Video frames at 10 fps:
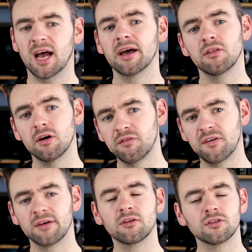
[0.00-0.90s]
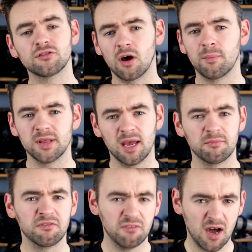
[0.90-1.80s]
dial that are found on the top of the
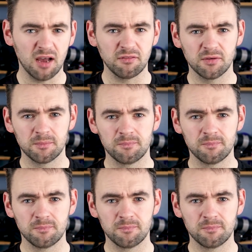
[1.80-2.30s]
M5.